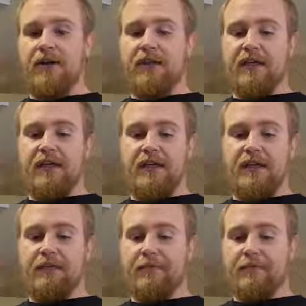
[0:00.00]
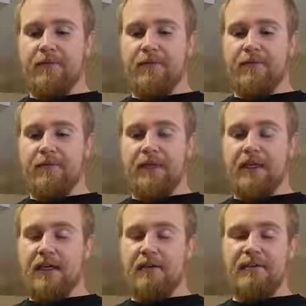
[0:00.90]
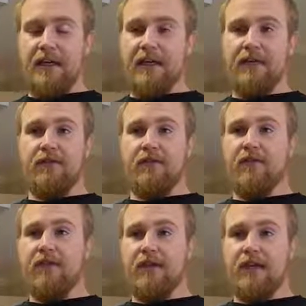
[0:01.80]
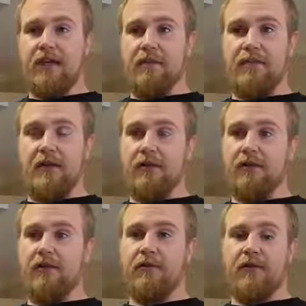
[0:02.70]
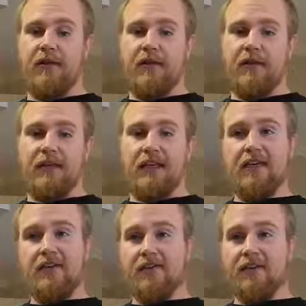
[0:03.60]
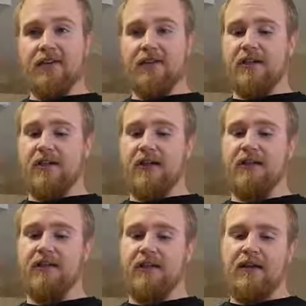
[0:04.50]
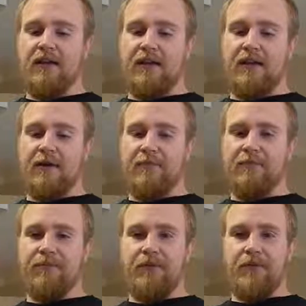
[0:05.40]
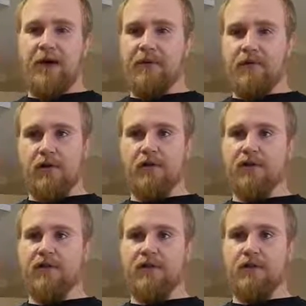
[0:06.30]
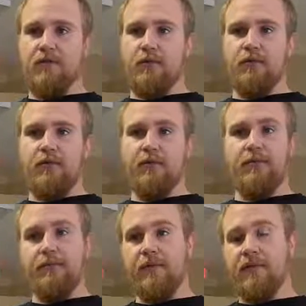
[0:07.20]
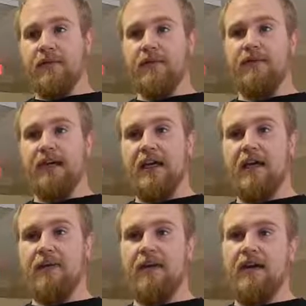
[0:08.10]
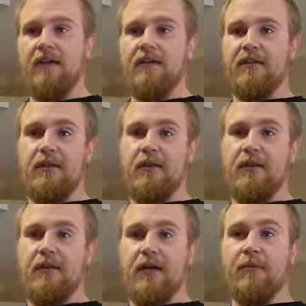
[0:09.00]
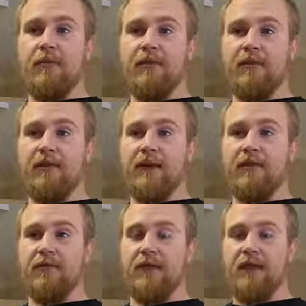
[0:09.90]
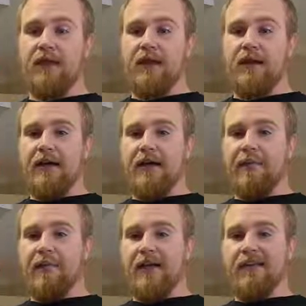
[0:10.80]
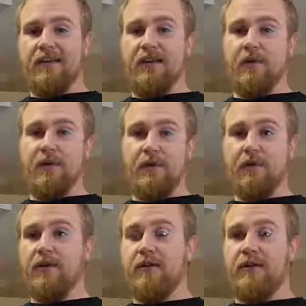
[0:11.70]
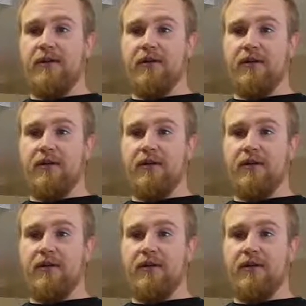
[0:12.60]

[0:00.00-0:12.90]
the key financiers, the key partners, the key construction guys, the right brokers that you're going to work with. Building your team is going to make you a lot more successful. I tell you, we wouldn't have been